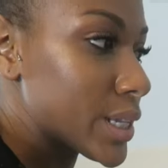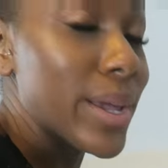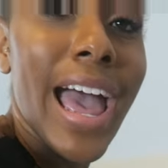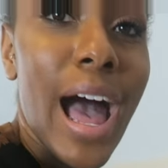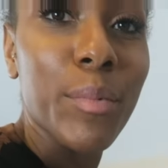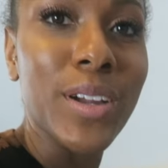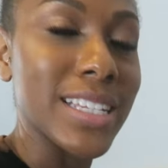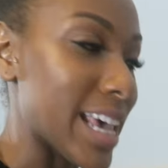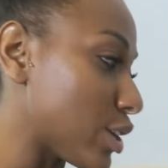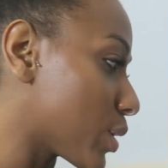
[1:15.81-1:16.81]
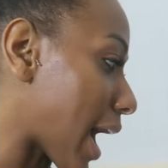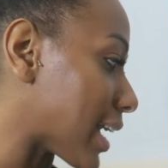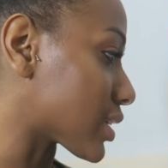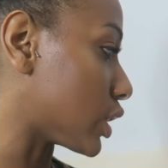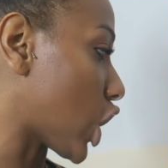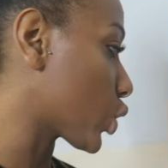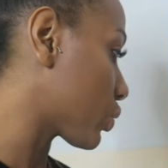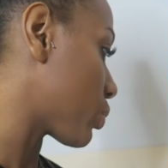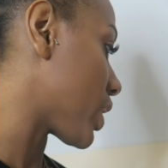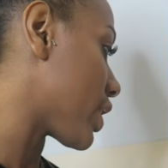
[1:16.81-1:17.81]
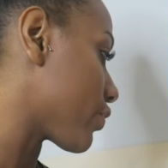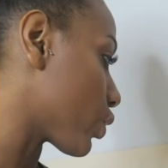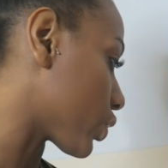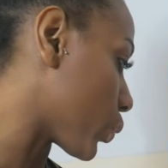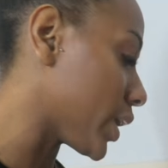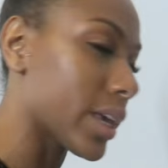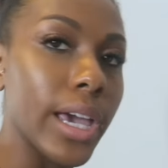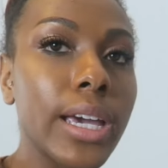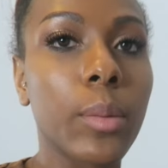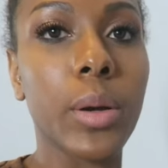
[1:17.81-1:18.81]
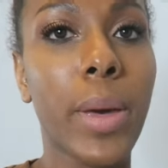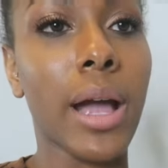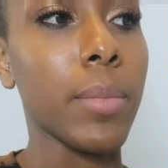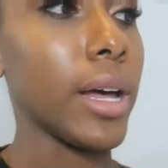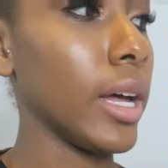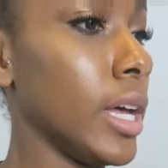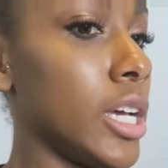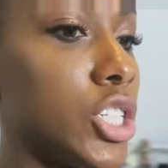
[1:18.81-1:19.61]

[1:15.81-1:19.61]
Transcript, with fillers: So yeah, I'm gonna take you guys along with me for the weekend. I'm gonna pack my